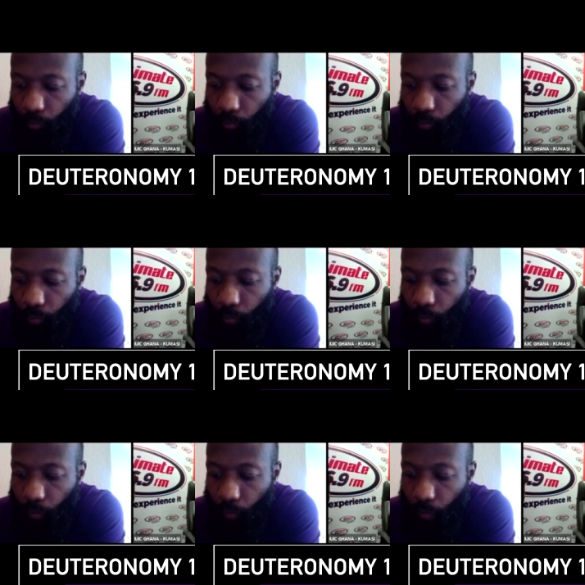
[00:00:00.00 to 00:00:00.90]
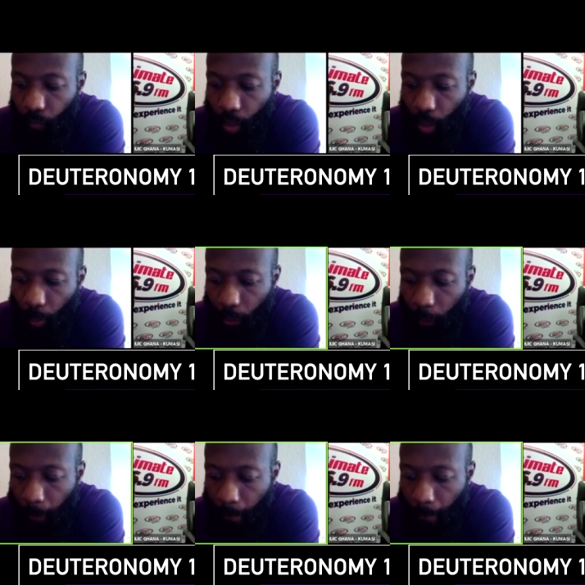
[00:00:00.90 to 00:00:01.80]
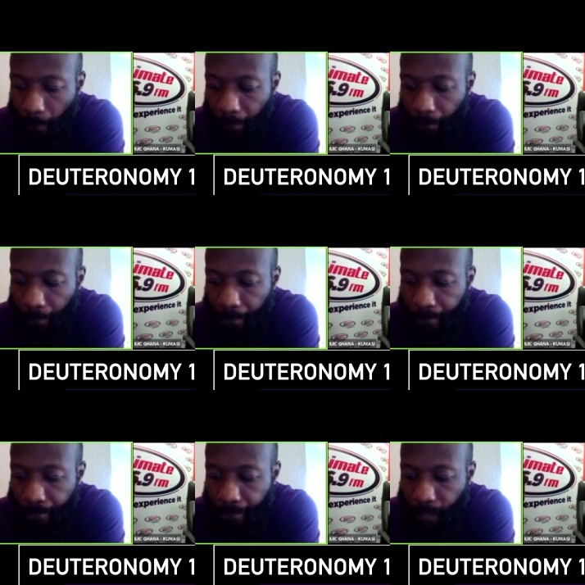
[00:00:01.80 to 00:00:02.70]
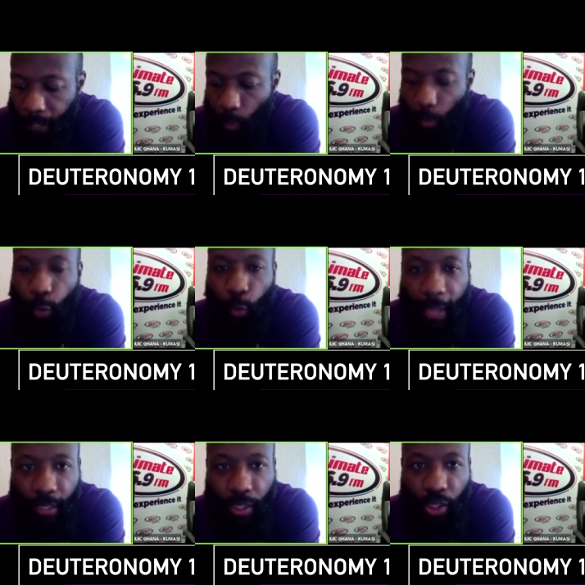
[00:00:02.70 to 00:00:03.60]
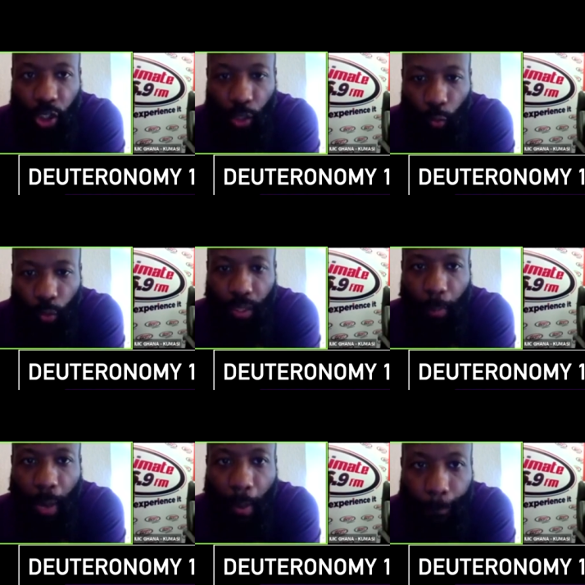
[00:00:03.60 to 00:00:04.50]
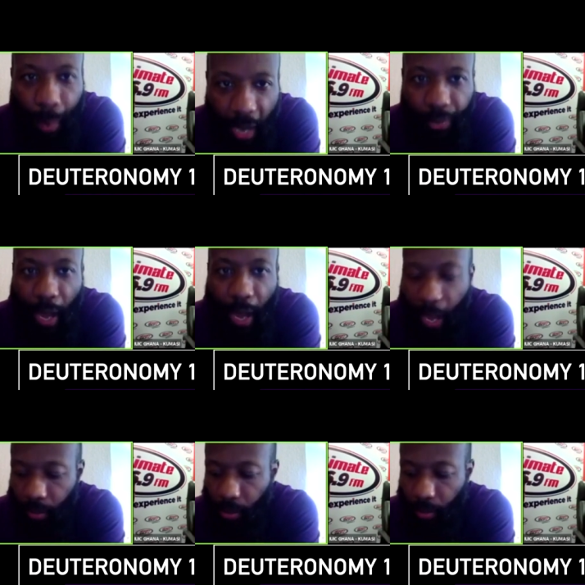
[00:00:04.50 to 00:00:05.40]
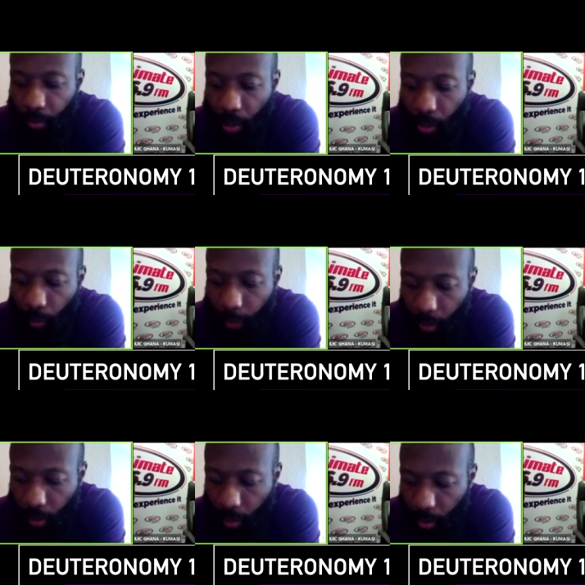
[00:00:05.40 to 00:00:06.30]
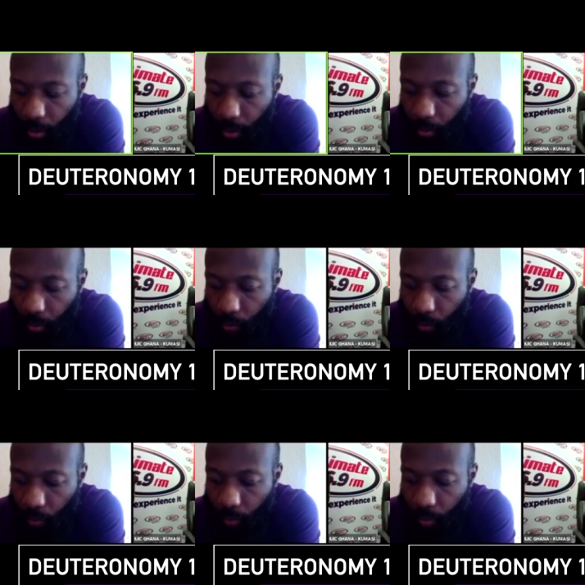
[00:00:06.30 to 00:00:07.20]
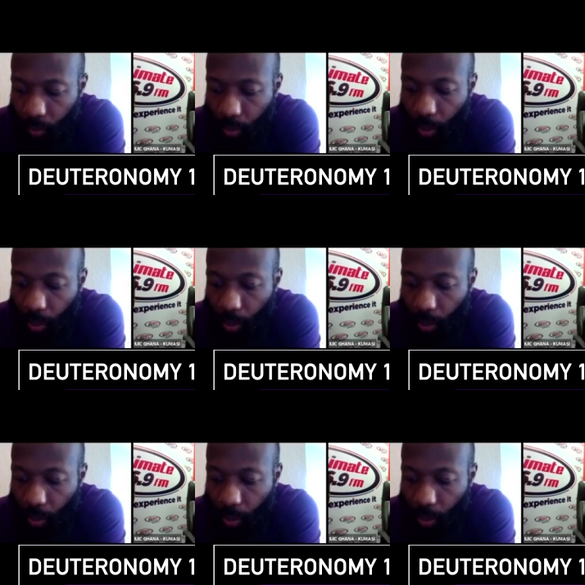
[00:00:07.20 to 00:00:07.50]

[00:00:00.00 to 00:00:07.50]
after. Come on. For oxen. When you get to Jerusalem, buy the oxen. Read. Or for sheep.